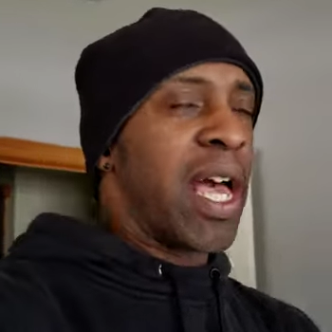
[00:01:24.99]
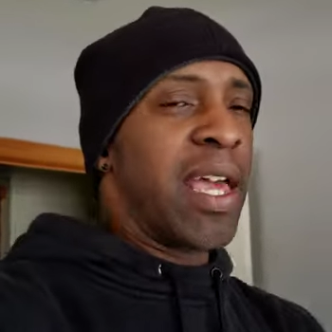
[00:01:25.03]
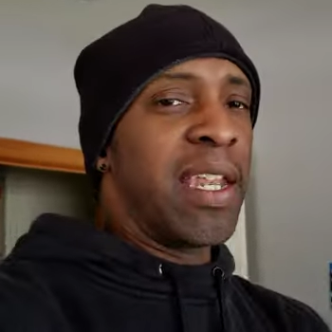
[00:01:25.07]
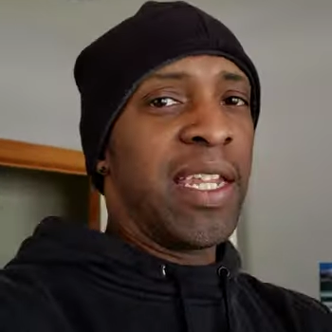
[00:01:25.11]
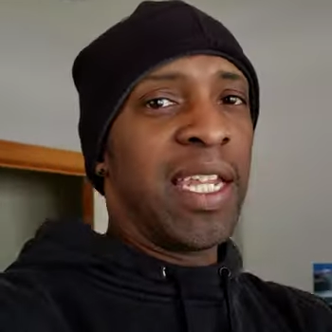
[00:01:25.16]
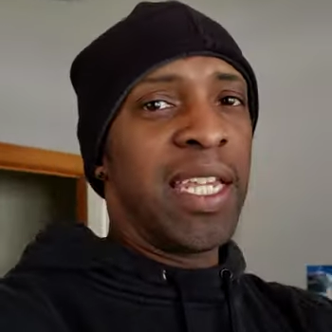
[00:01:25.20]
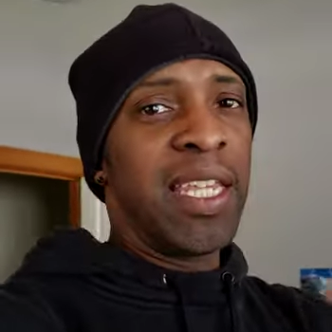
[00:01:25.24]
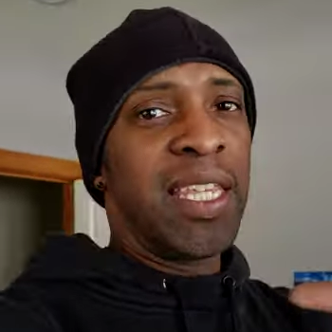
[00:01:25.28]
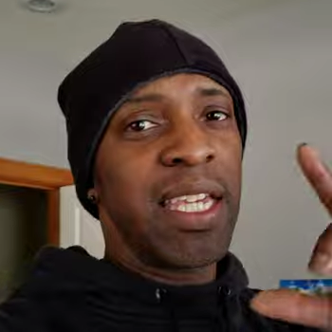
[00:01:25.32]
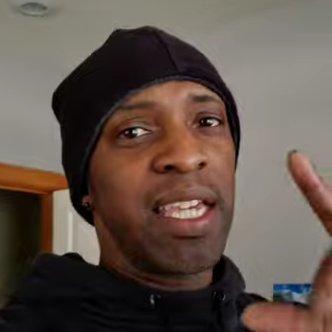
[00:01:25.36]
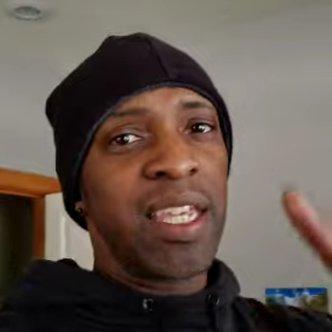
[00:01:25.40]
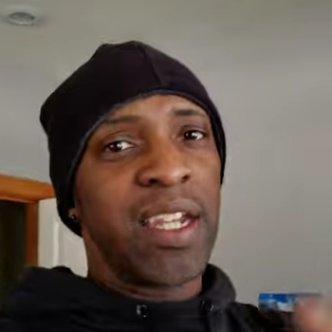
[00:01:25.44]
I
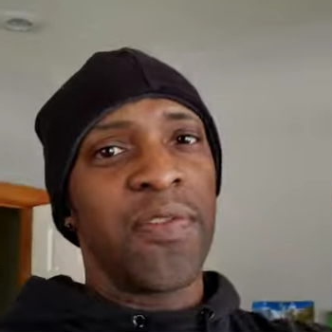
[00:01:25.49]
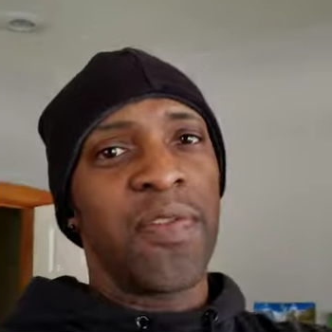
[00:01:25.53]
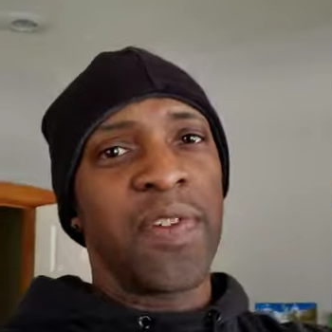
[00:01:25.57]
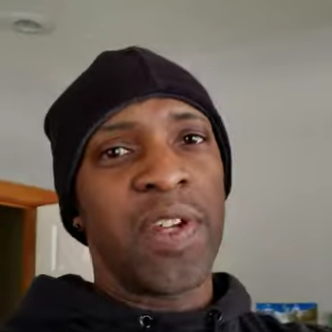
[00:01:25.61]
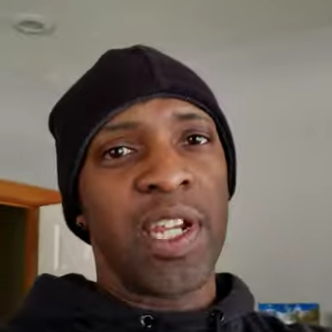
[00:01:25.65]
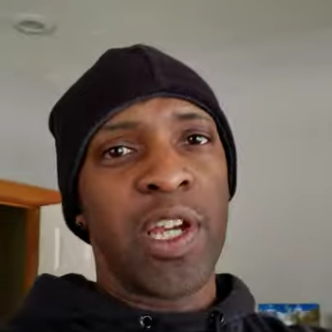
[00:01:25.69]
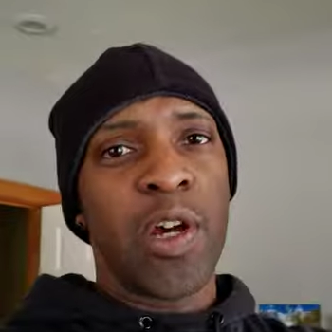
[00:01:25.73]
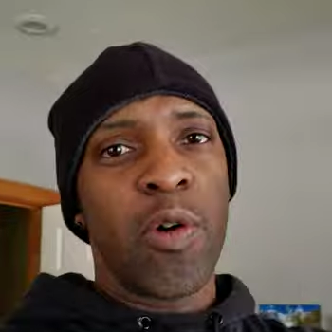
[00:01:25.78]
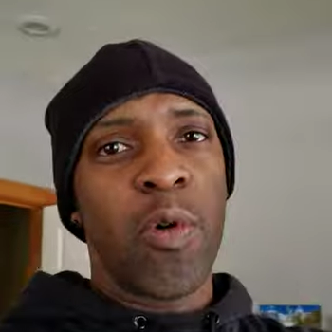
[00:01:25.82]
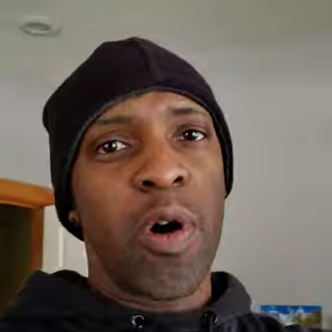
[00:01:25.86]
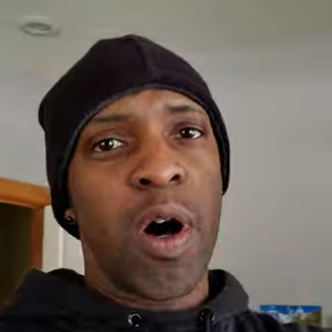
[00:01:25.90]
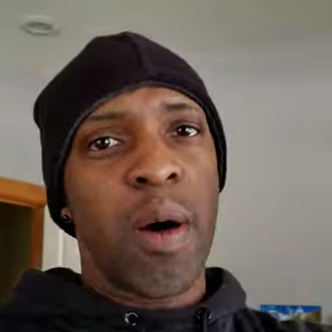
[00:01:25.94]
need to get a
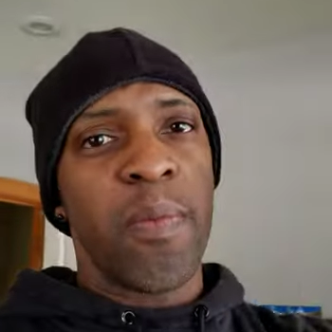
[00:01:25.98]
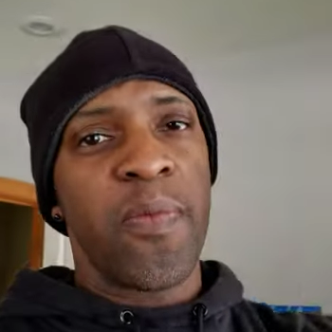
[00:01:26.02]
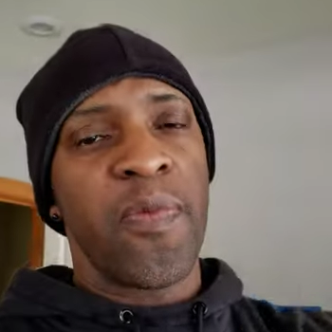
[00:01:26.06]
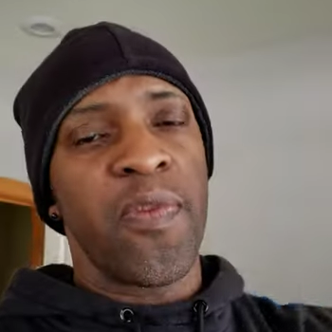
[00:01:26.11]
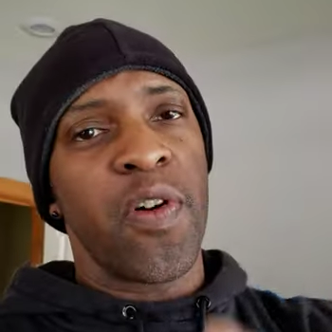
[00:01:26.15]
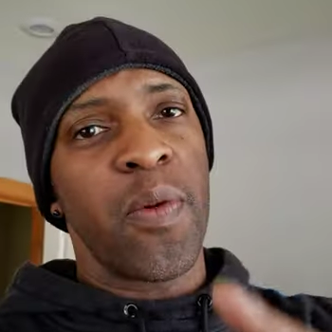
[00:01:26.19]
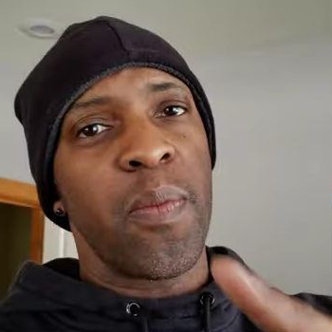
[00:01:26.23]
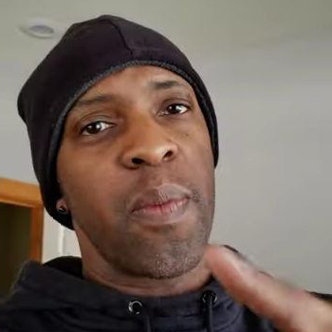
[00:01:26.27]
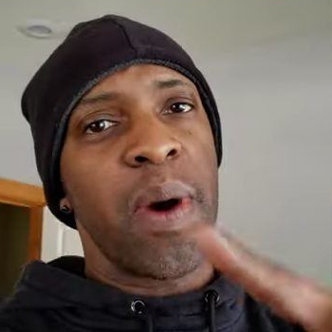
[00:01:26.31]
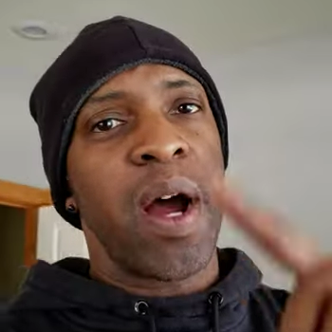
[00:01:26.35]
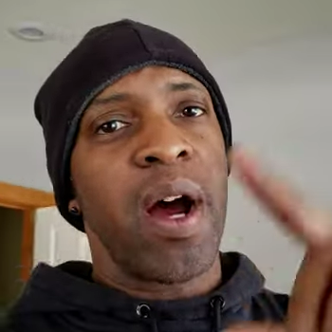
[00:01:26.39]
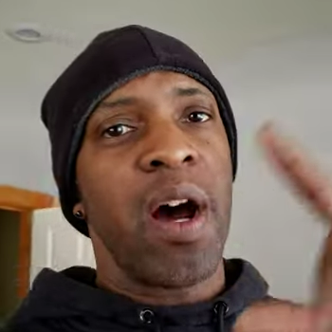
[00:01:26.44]
video up
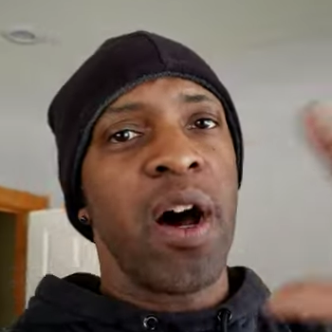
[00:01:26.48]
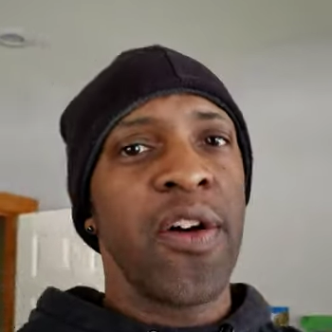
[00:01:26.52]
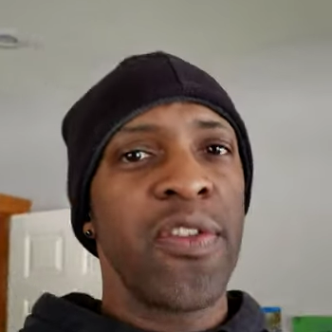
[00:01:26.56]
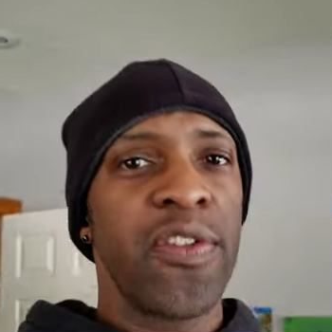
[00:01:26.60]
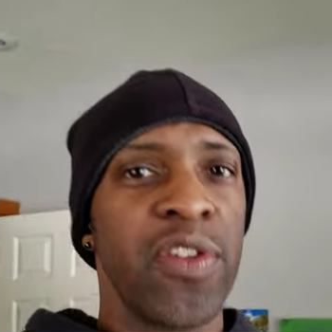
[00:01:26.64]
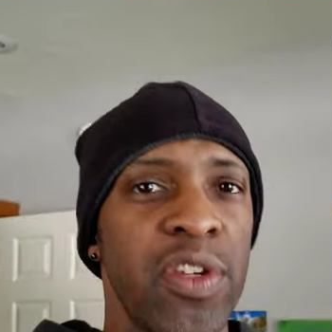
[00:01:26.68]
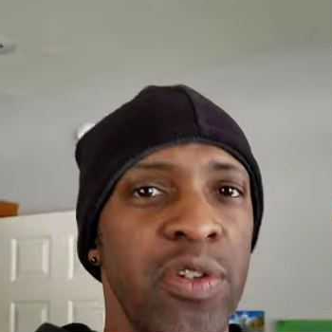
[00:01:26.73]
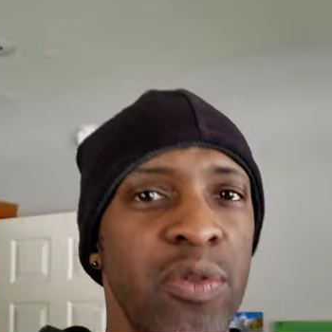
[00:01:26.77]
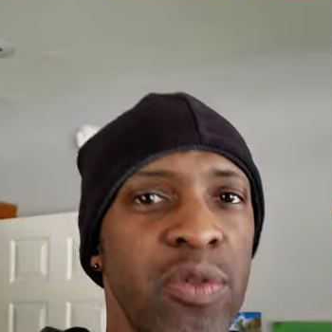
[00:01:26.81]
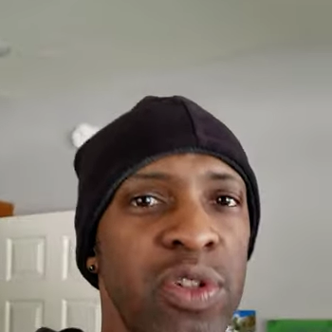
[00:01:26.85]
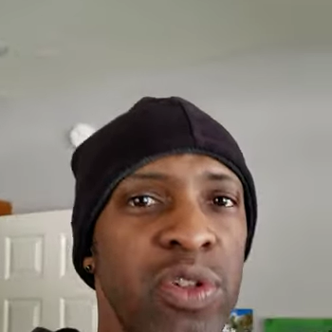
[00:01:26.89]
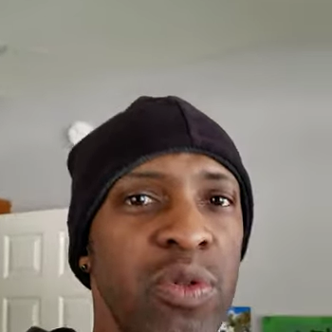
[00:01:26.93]
for my
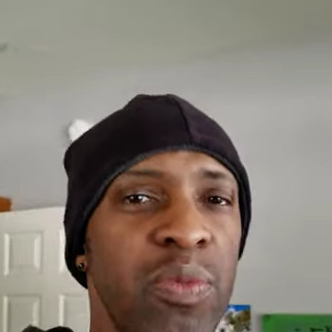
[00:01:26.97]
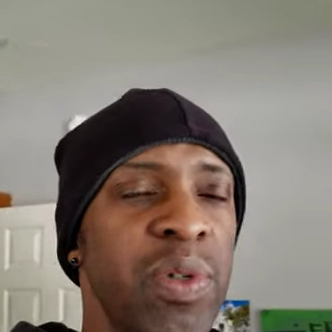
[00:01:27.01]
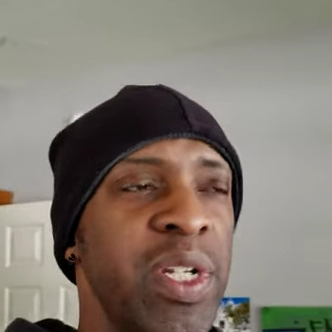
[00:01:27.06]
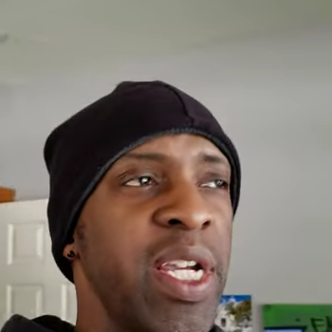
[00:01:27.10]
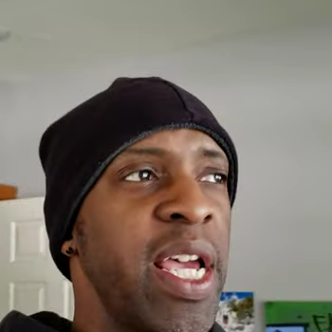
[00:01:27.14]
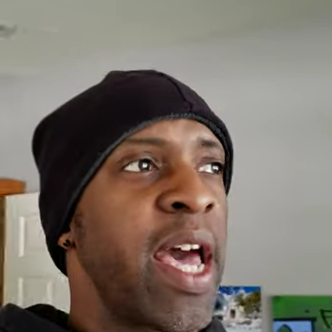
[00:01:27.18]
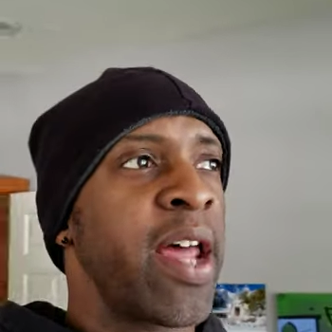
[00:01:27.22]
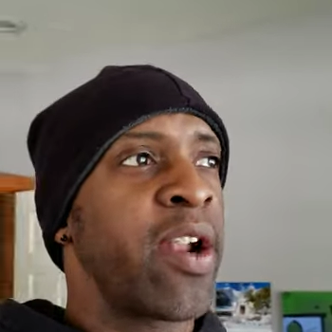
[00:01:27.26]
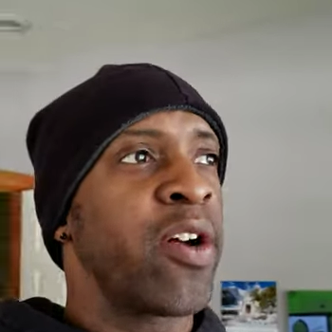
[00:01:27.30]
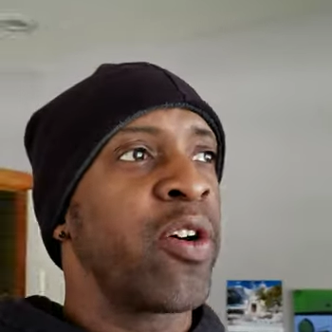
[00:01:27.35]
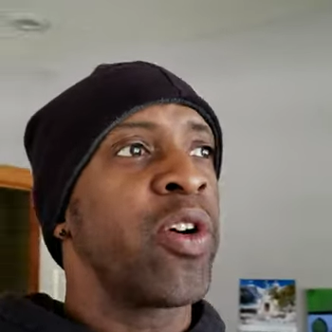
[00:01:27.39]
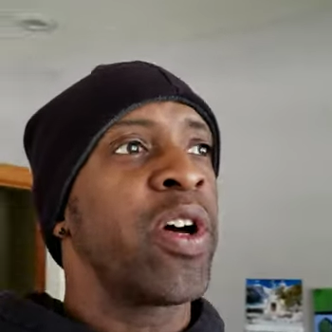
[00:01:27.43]
other YouTube
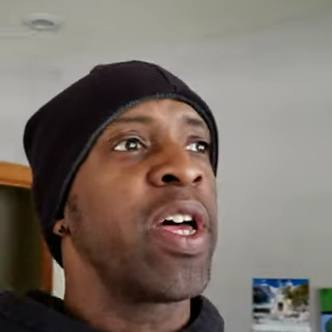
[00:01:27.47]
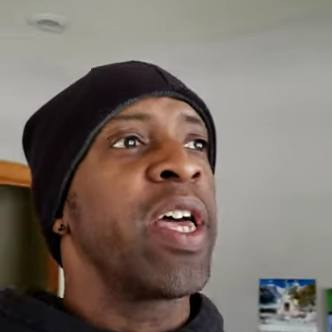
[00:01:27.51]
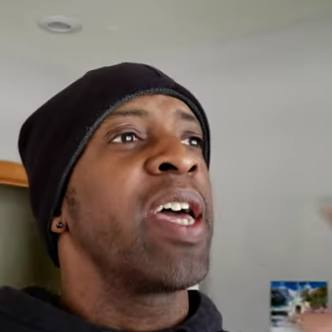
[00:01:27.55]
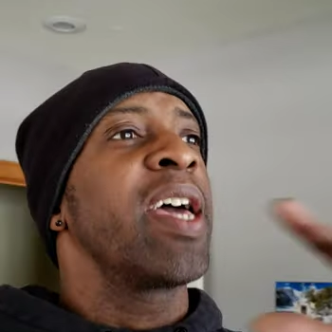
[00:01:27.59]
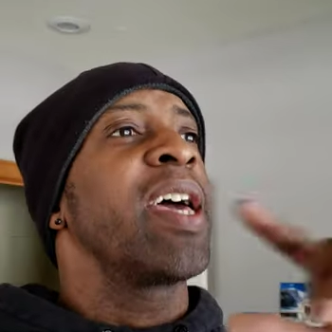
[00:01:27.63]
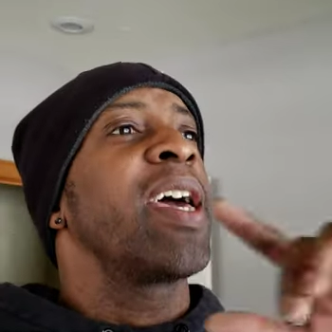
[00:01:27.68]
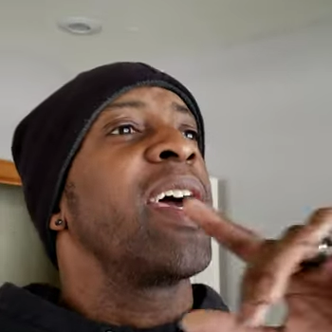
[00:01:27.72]
channel.